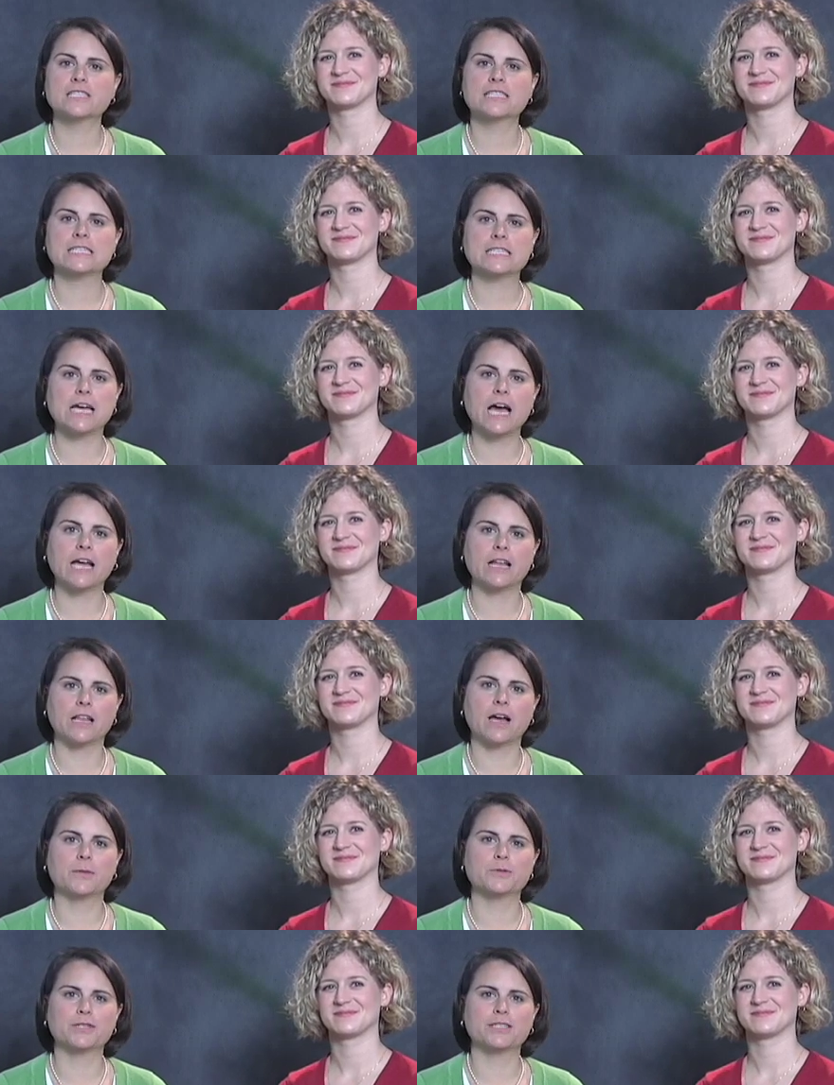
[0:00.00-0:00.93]
Speaker 1: and style
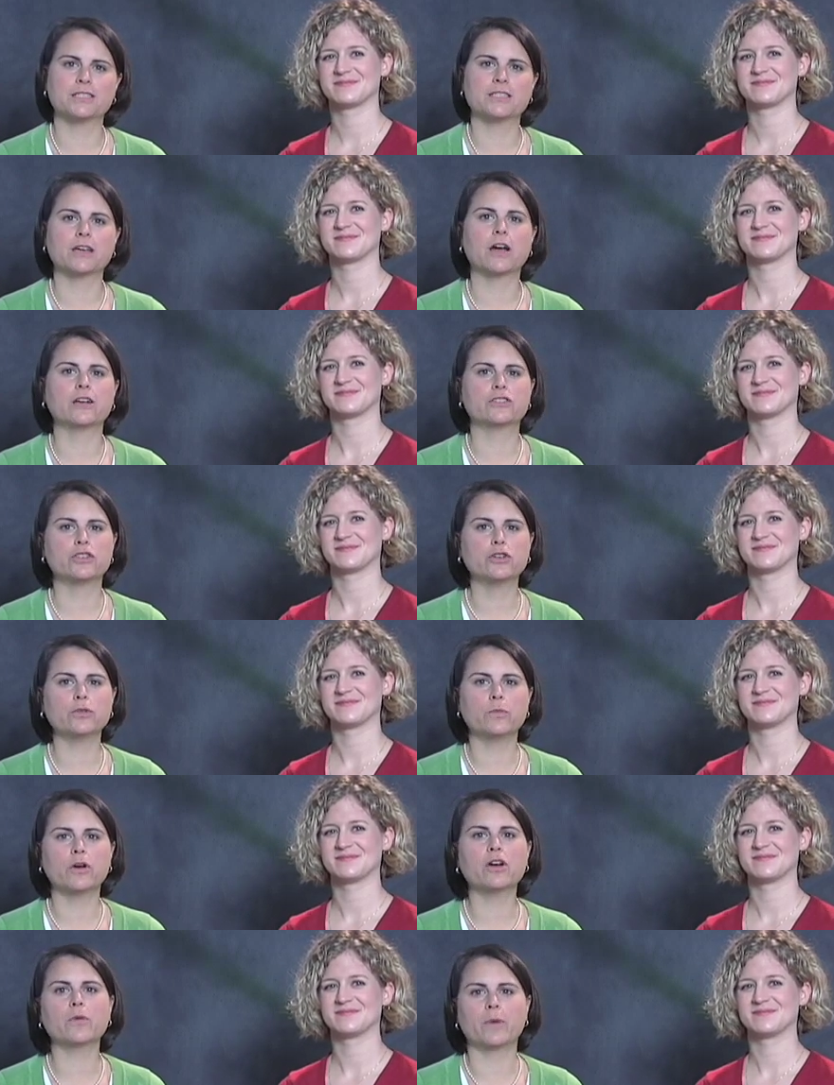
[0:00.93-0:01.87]
options are two
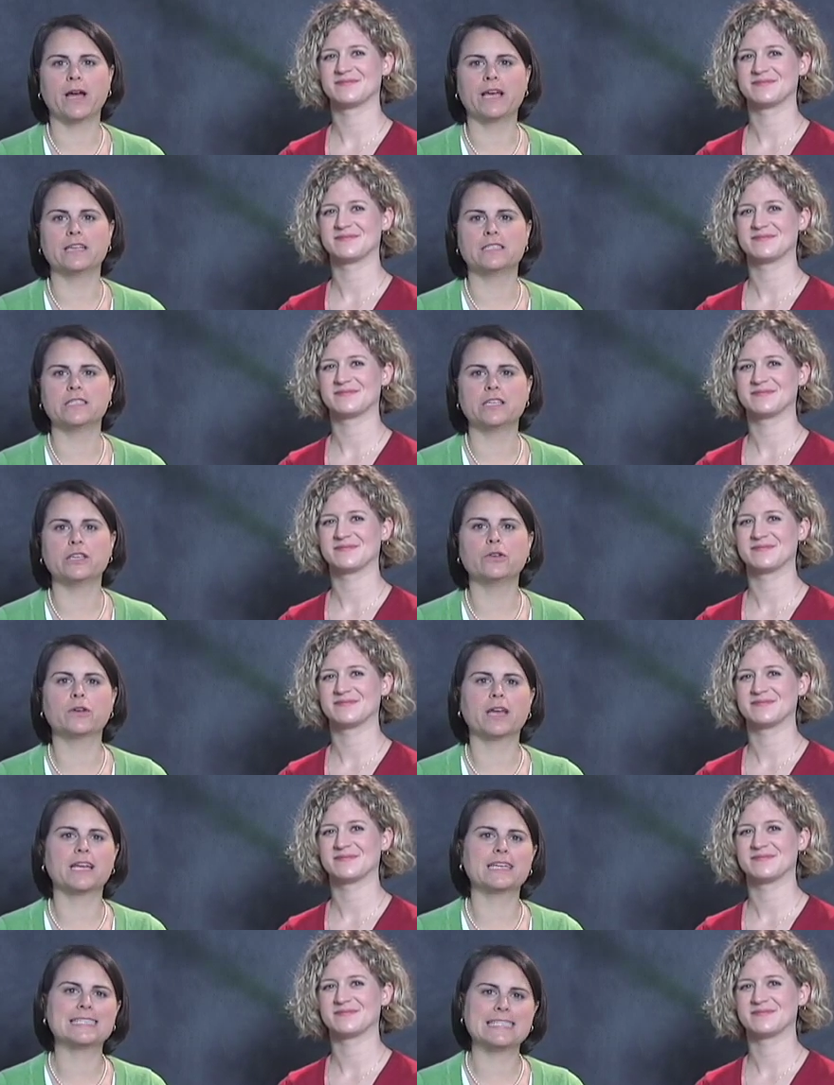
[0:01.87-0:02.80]
more ways you
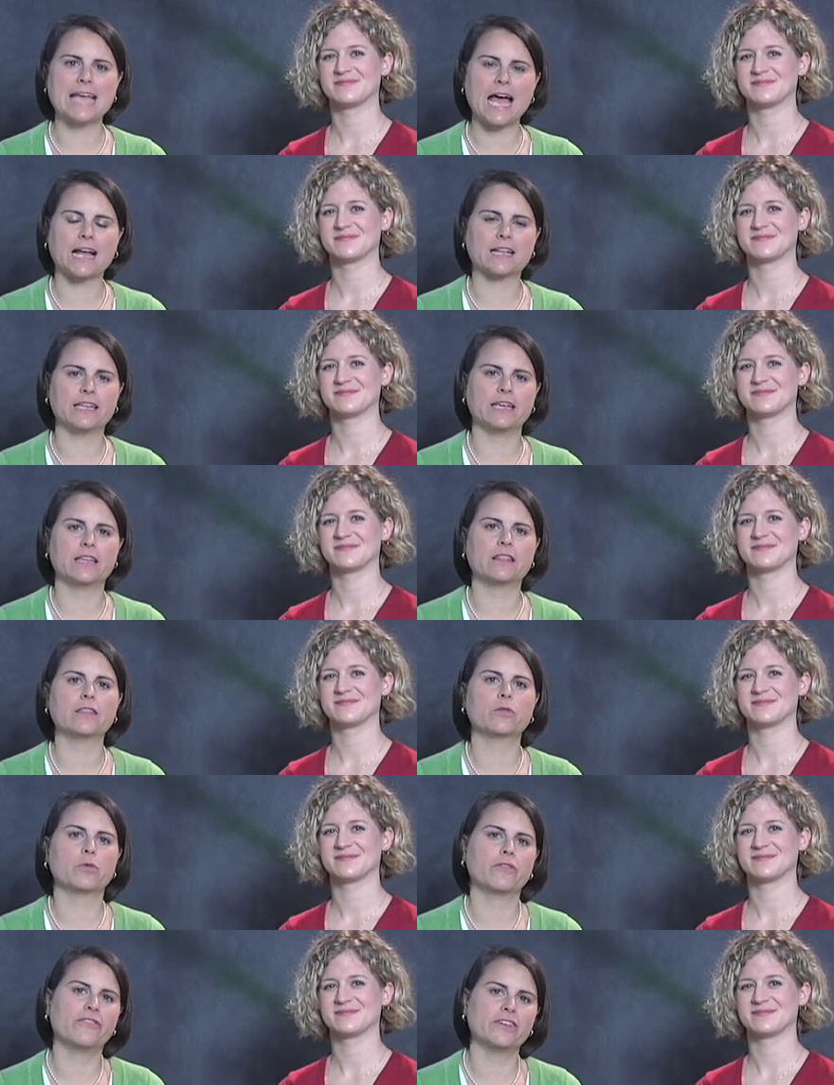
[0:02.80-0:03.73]
get exactly
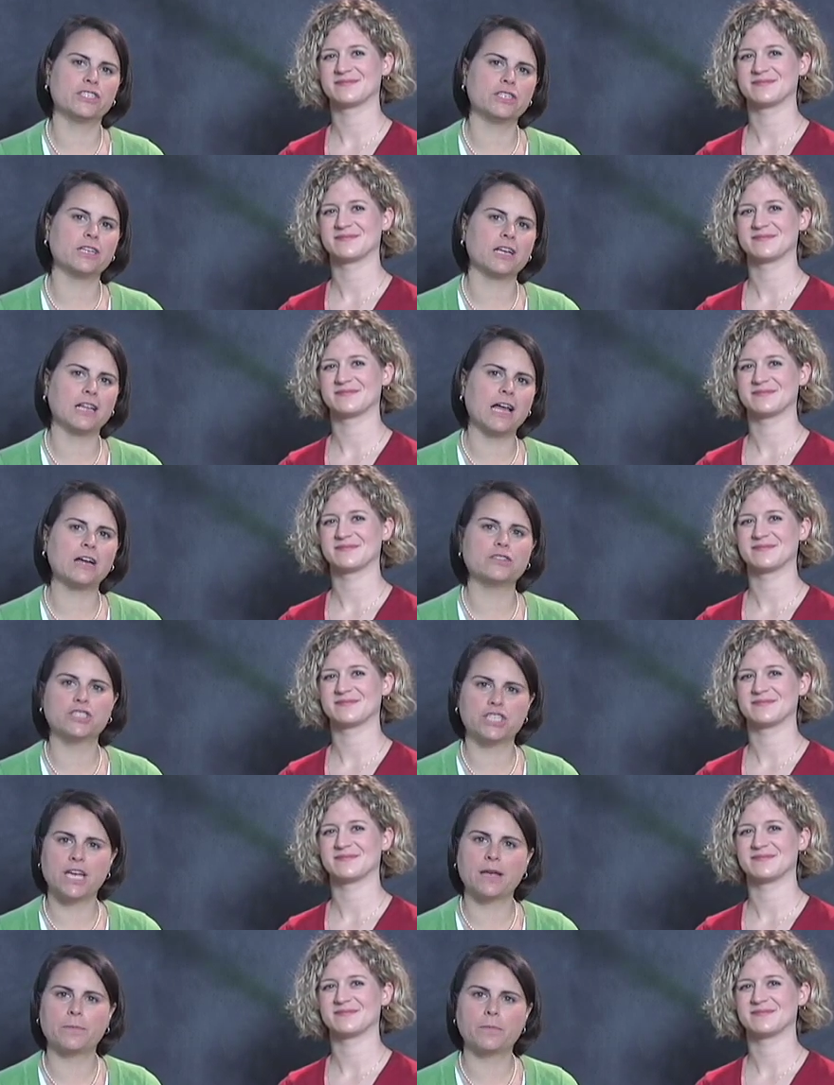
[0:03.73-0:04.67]
the Revision Cloud
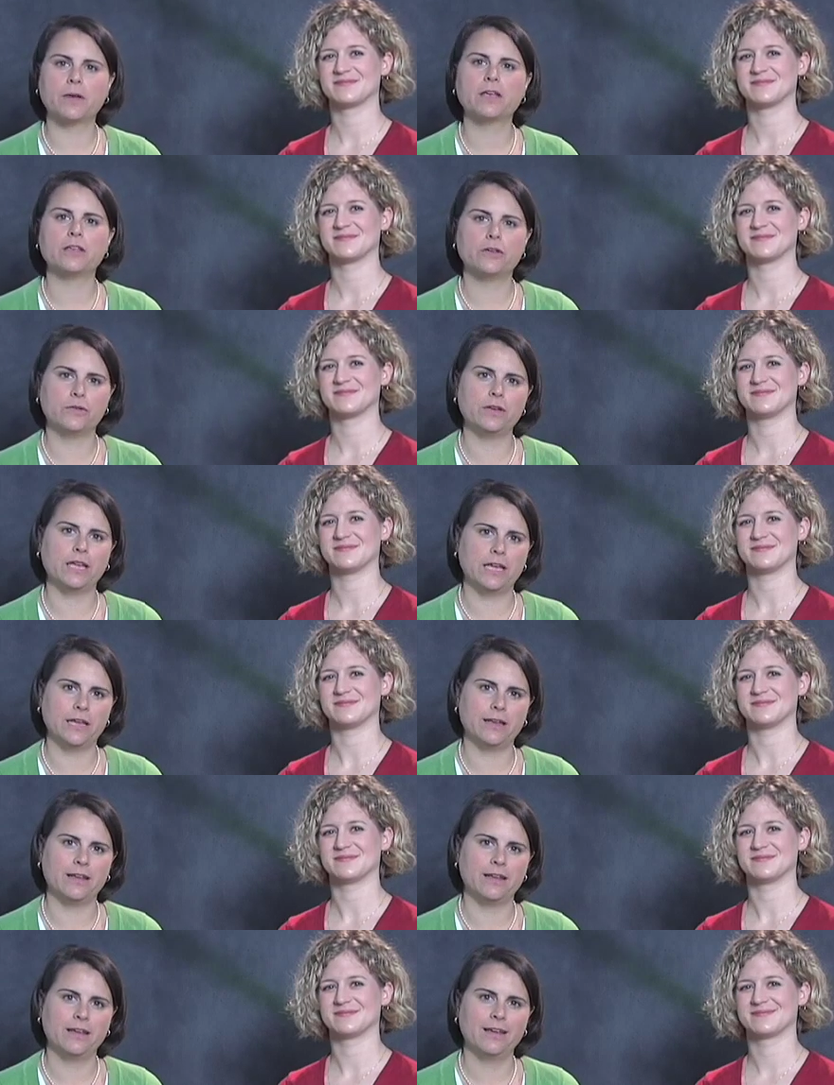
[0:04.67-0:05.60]
shape you
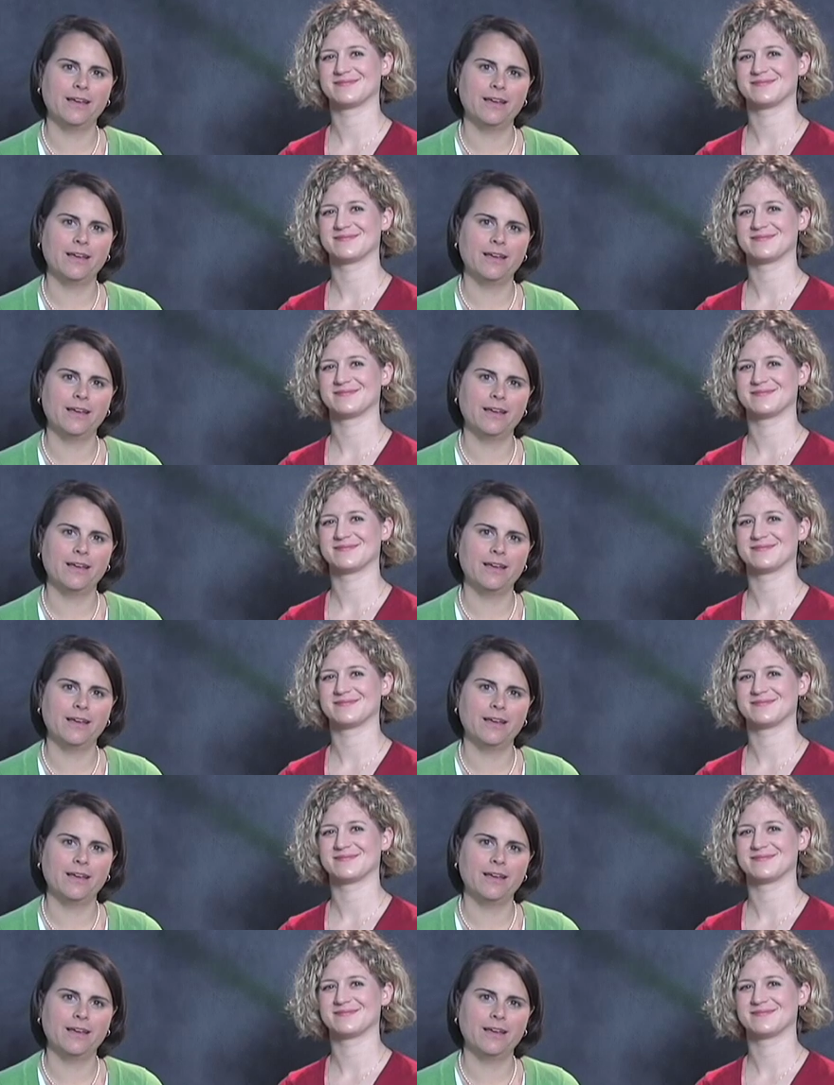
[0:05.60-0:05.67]
need.